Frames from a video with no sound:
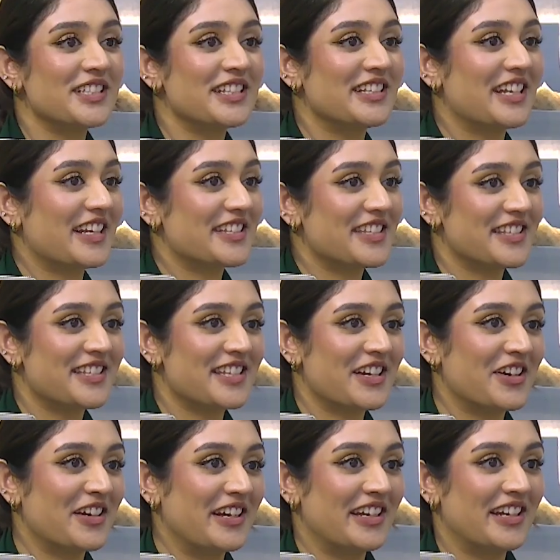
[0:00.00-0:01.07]

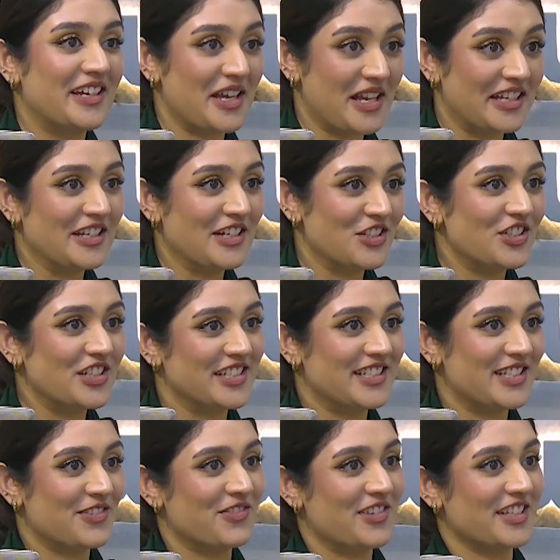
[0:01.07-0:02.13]
necessary
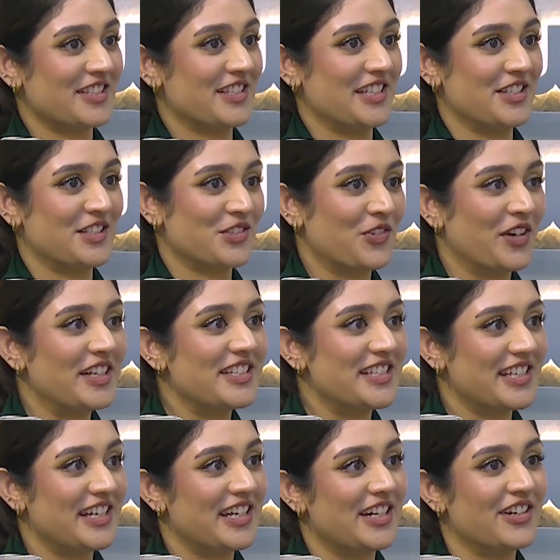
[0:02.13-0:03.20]
initiative. It's great
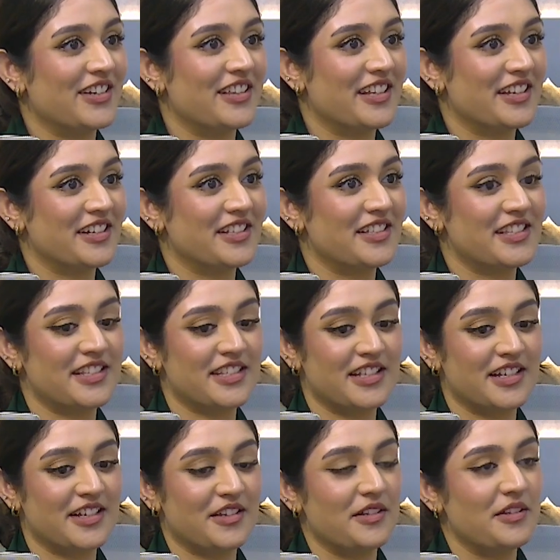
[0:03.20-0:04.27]
to hear that
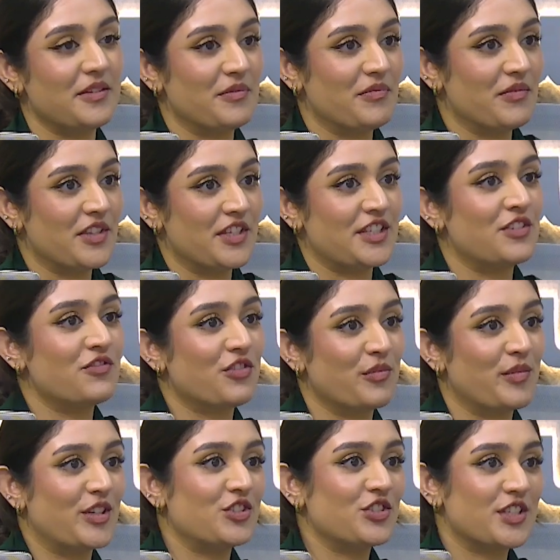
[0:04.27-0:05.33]
this
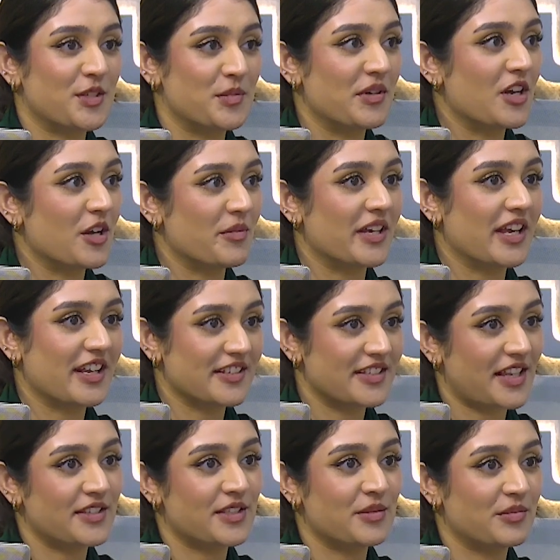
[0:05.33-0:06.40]
information is becoming
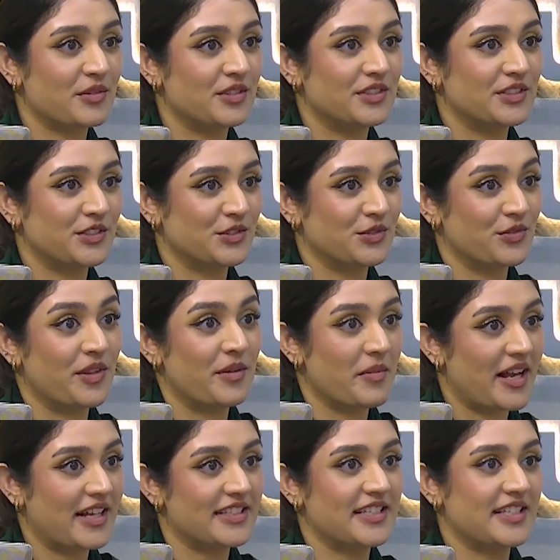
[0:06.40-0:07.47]
accessible to the
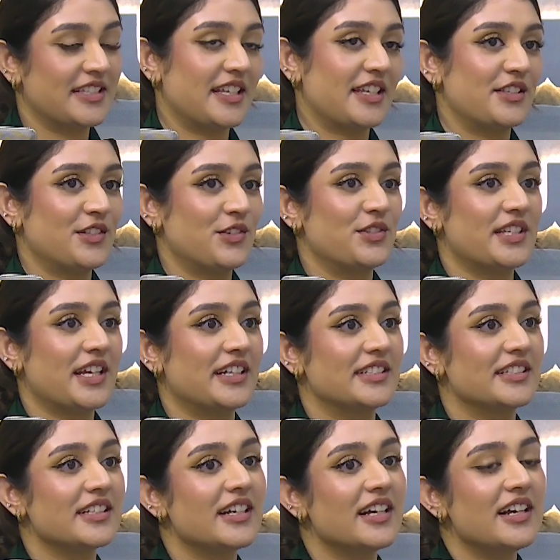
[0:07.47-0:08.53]
masses, as you
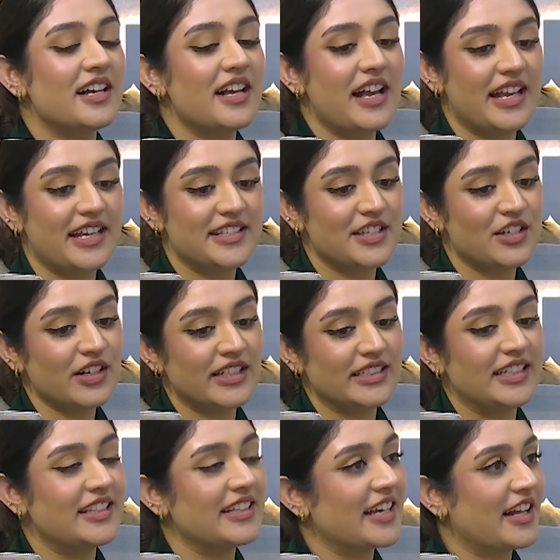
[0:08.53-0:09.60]
said. Is there
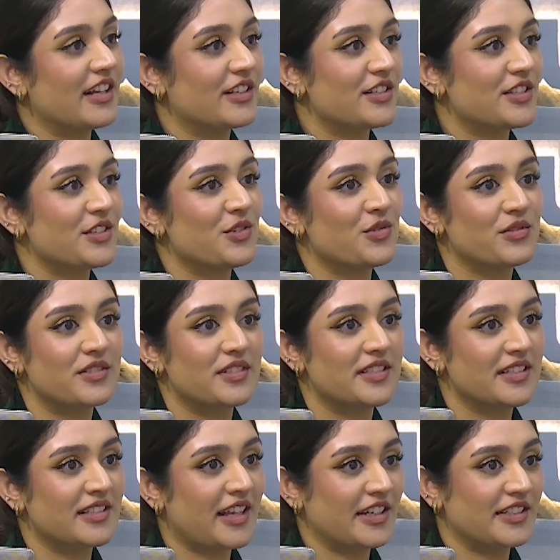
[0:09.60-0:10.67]
anything else you
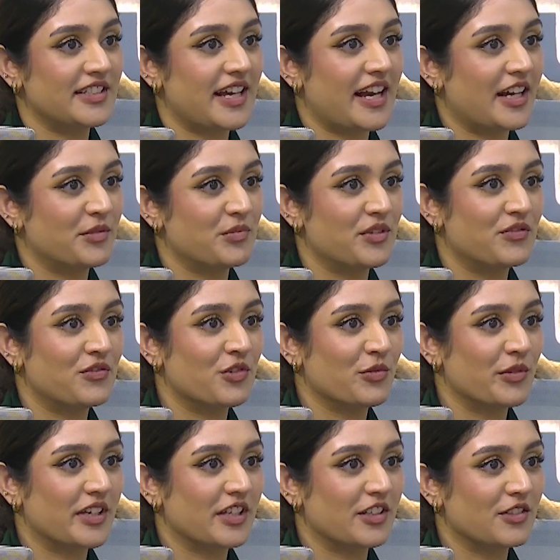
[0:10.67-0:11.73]
would like to add before
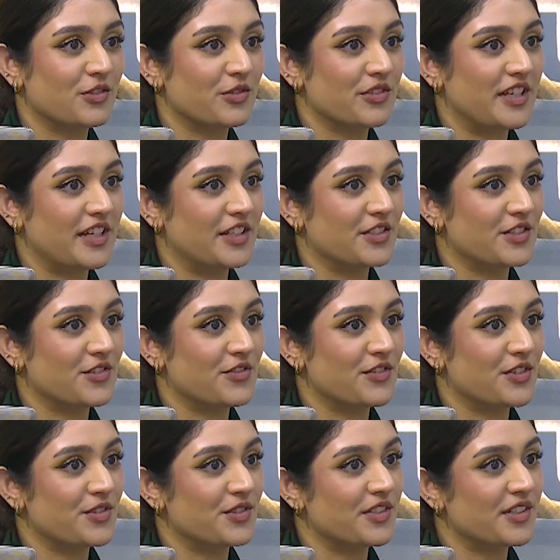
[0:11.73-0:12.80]
we conclude the interview?